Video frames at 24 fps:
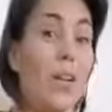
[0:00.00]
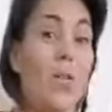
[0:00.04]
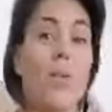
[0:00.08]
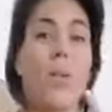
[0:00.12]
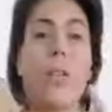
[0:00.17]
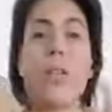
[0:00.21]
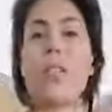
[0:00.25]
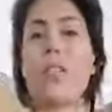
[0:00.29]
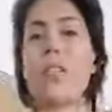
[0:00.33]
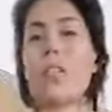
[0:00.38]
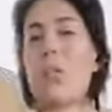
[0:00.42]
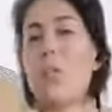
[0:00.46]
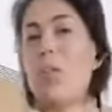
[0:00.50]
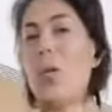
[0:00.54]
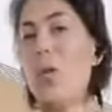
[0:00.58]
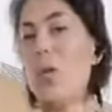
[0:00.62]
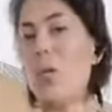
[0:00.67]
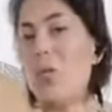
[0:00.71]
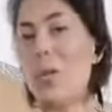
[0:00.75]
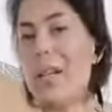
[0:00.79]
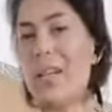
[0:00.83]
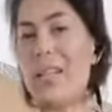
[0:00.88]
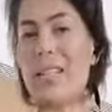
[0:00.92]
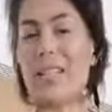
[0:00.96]
one of the
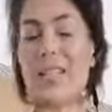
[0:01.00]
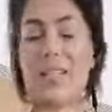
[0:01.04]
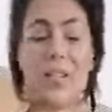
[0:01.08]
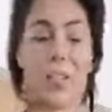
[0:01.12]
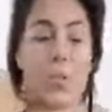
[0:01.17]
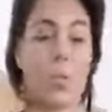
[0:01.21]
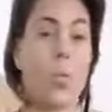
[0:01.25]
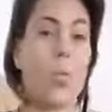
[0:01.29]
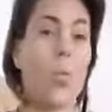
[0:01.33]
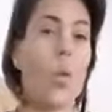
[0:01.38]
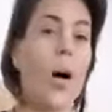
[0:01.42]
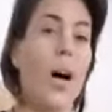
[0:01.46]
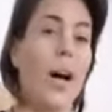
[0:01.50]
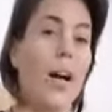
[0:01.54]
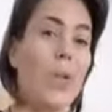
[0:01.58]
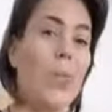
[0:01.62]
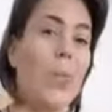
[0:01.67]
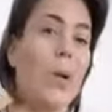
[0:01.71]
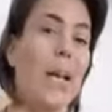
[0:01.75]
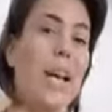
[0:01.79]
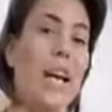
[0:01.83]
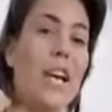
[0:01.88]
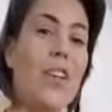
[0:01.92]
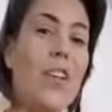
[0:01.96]
small reasons why
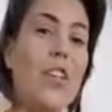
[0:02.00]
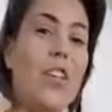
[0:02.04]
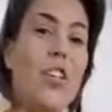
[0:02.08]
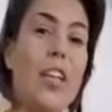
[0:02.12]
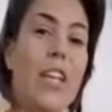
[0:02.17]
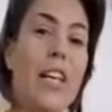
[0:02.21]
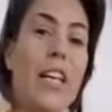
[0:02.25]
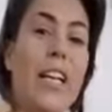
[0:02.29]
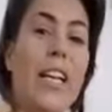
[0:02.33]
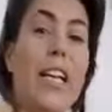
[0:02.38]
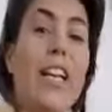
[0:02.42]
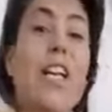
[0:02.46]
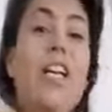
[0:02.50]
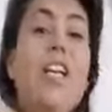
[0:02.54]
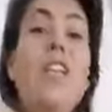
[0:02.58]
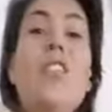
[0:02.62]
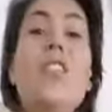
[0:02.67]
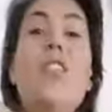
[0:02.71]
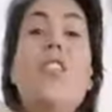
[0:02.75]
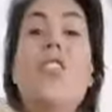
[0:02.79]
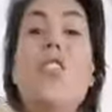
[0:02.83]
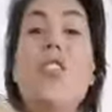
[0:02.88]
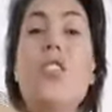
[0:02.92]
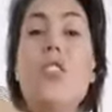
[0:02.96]
we actually
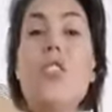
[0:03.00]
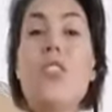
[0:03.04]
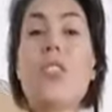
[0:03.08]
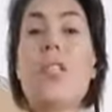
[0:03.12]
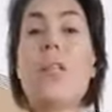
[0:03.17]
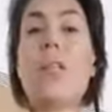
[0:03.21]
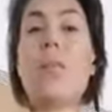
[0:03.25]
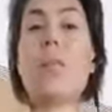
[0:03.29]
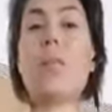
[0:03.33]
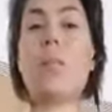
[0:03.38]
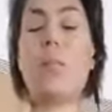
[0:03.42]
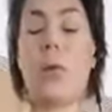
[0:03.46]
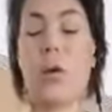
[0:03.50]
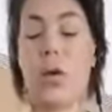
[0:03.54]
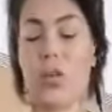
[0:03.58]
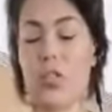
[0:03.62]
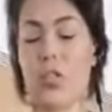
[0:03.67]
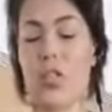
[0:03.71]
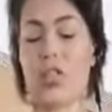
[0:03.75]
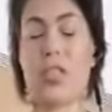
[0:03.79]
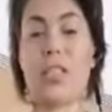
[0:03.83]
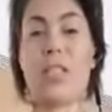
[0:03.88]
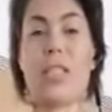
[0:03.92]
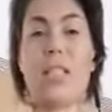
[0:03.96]
do some of the
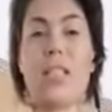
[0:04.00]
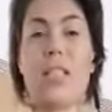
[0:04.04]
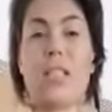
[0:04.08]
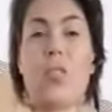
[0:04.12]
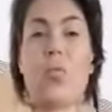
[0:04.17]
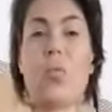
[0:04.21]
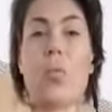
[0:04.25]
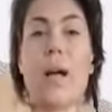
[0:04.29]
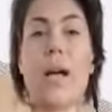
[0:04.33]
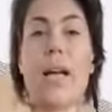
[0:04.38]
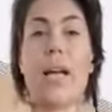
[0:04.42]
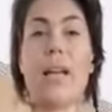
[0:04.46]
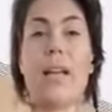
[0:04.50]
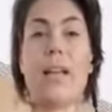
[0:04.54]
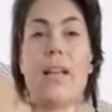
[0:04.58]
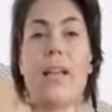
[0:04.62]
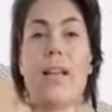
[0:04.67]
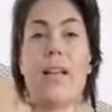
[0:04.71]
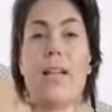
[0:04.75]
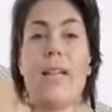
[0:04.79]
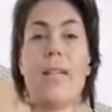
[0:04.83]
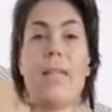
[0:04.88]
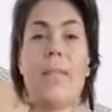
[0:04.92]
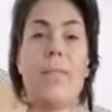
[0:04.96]
postures this way.
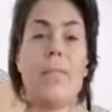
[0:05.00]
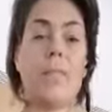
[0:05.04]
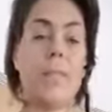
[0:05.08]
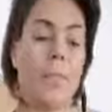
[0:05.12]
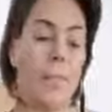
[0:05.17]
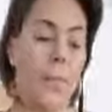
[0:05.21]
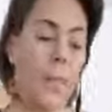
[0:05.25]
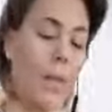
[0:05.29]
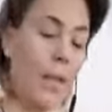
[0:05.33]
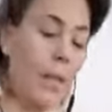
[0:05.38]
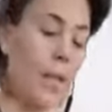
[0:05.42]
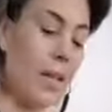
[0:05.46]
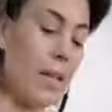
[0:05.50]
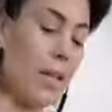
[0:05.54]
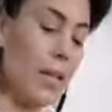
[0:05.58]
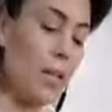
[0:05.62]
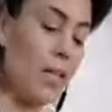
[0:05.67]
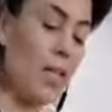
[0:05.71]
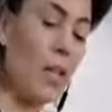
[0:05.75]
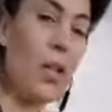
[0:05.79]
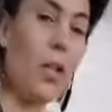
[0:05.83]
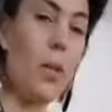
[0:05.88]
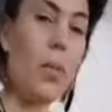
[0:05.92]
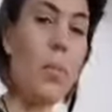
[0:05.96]
Okay,
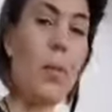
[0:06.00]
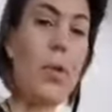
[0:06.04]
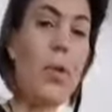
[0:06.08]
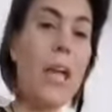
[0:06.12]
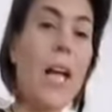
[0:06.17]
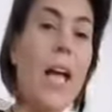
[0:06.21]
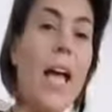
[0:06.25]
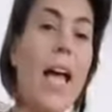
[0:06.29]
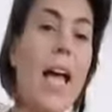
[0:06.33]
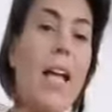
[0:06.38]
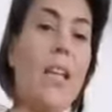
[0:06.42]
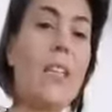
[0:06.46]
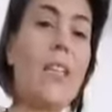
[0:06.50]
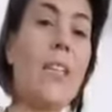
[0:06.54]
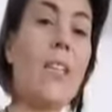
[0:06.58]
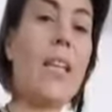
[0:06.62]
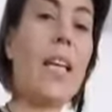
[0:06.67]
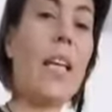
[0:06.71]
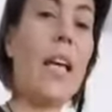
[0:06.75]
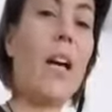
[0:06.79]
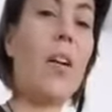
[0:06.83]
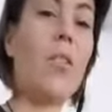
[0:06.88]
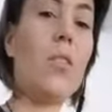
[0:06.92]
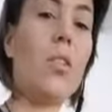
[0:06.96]
so you put your hands on the
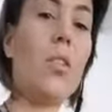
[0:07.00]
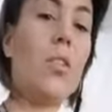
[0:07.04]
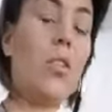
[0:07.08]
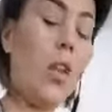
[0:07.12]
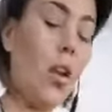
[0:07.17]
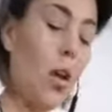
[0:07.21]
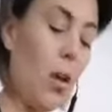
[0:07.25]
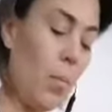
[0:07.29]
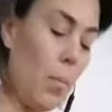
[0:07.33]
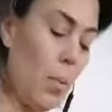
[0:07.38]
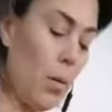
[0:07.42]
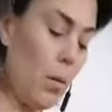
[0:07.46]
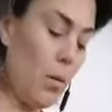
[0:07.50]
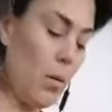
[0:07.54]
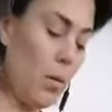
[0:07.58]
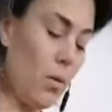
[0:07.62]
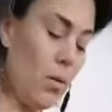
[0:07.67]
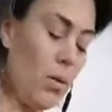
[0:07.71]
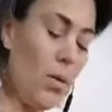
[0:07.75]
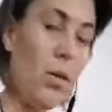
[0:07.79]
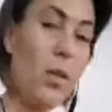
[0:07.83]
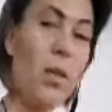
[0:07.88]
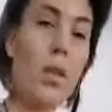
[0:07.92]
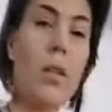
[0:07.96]
countertop.
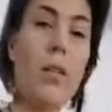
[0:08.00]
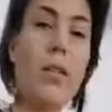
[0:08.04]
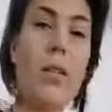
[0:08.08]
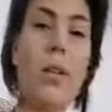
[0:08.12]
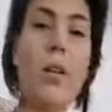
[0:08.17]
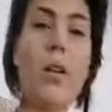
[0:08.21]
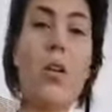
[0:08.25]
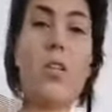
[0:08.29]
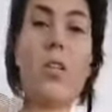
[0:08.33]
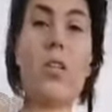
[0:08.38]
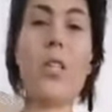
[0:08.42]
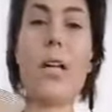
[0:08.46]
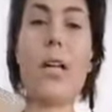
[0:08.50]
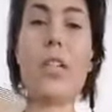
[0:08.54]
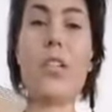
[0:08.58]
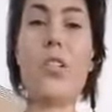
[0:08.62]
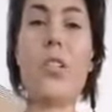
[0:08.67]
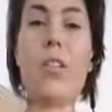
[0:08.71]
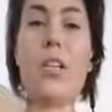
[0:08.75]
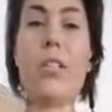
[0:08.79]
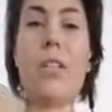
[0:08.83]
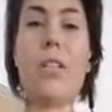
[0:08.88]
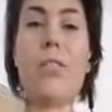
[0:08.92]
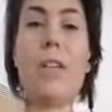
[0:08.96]
They're not
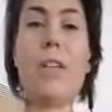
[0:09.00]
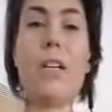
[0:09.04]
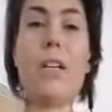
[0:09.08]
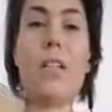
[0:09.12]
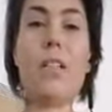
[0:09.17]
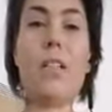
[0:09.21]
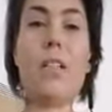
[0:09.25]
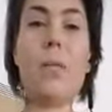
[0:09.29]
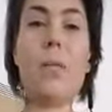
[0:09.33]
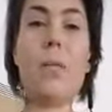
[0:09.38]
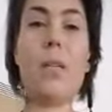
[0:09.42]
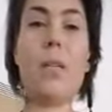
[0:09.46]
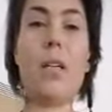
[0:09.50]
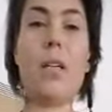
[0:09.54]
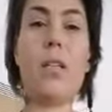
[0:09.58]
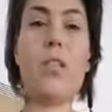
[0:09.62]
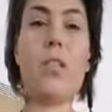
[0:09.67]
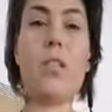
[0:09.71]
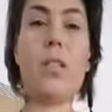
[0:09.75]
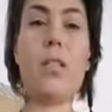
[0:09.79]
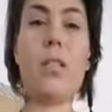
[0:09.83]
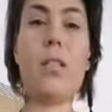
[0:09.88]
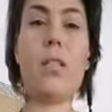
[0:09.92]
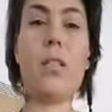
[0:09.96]
touching the fingertips, they're
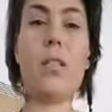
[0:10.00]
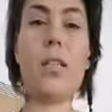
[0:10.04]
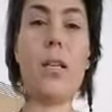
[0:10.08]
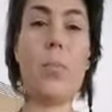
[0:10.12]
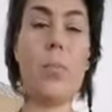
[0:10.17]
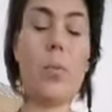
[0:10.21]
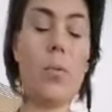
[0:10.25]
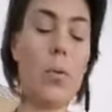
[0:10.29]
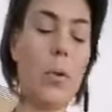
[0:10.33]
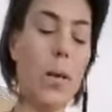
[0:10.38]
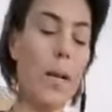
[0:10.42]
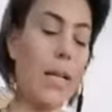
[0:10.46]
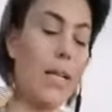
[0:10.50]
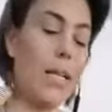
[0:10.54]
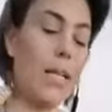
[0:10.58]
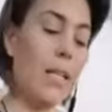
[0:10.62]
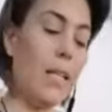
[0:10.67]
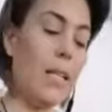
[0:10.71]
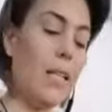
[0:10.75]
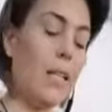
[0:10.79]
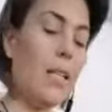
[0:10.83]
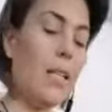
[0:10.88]
just separated.